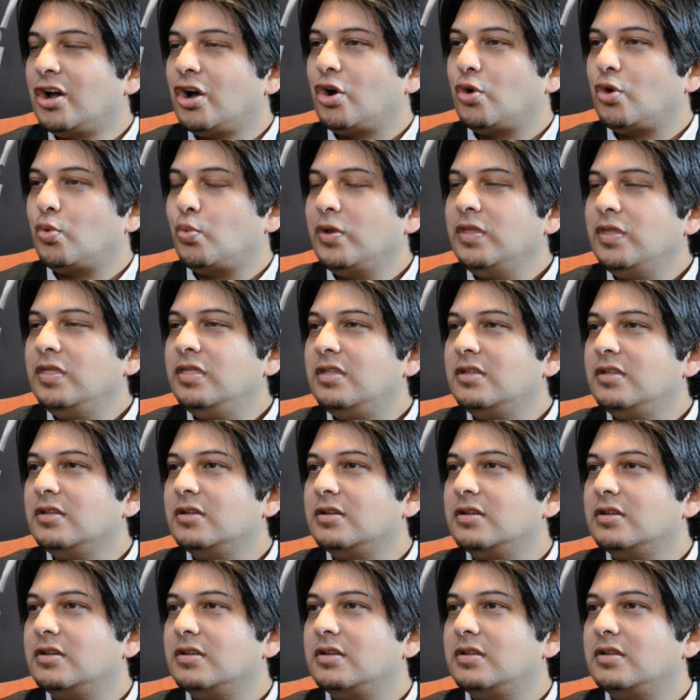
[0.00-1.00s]
When
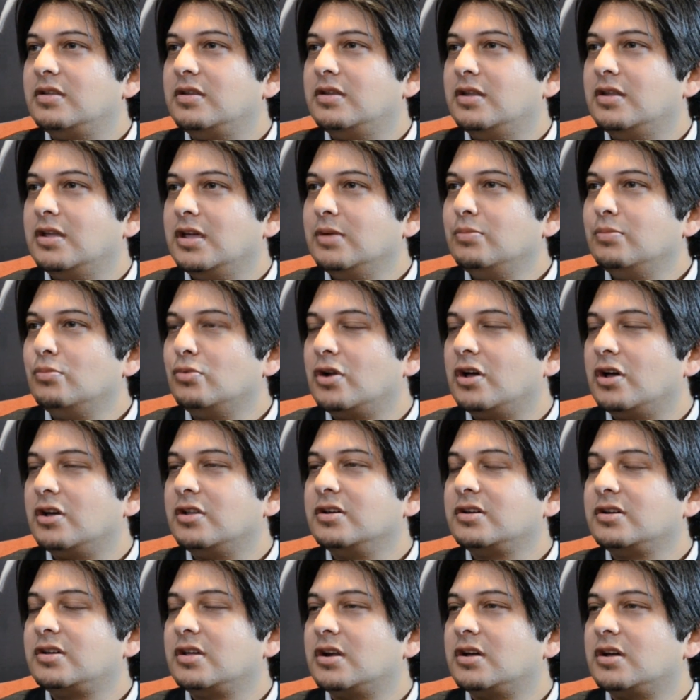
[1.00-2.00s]
the name
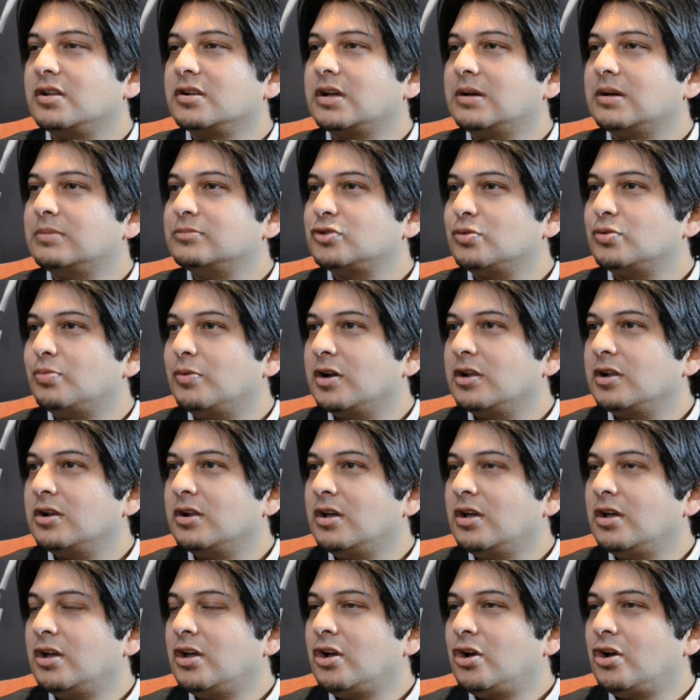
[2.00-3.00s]
Munaria Kiran comes to mind,
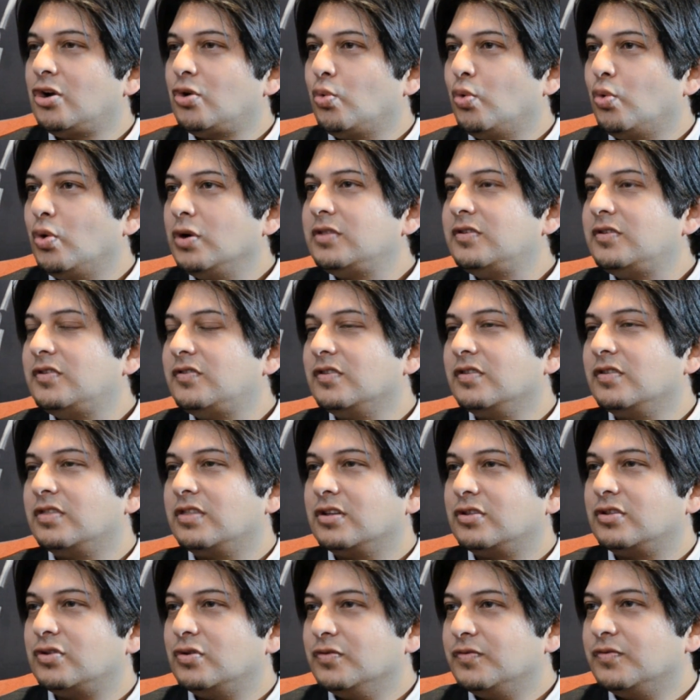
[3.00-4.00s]
what is it
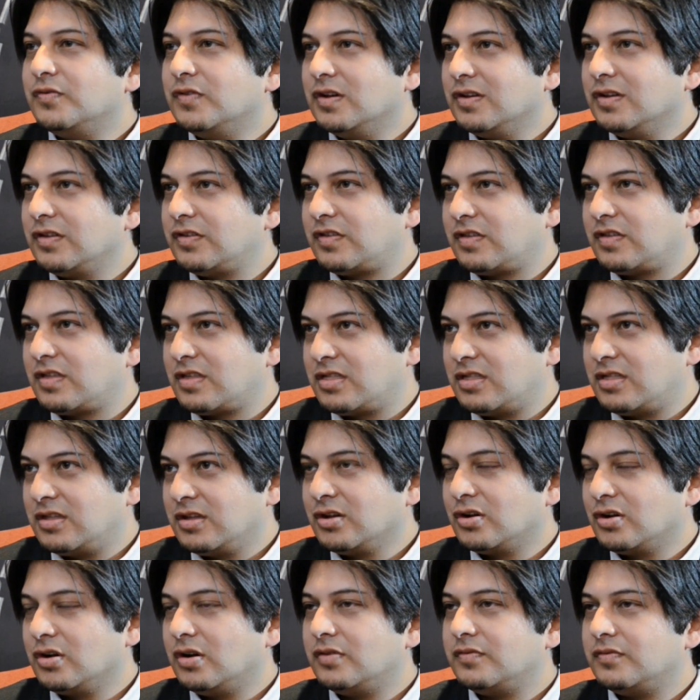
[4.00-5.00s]
that you first
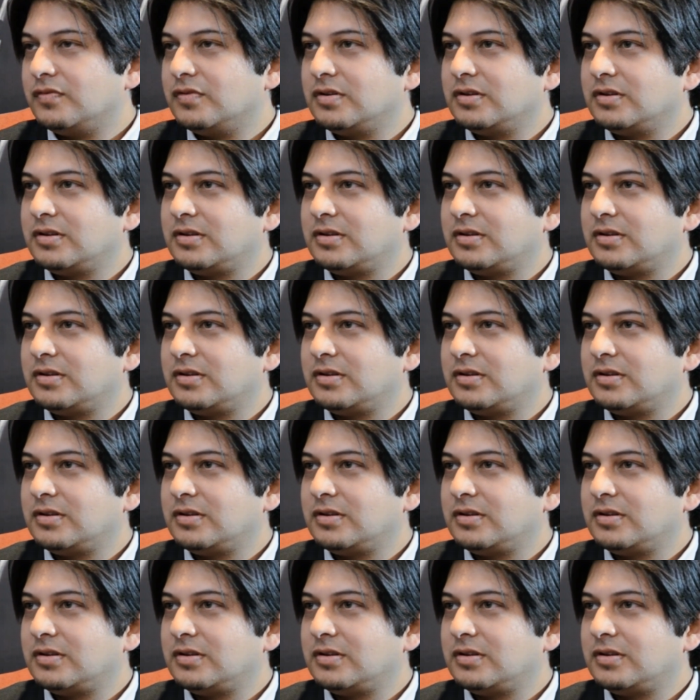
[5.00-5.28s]
think of?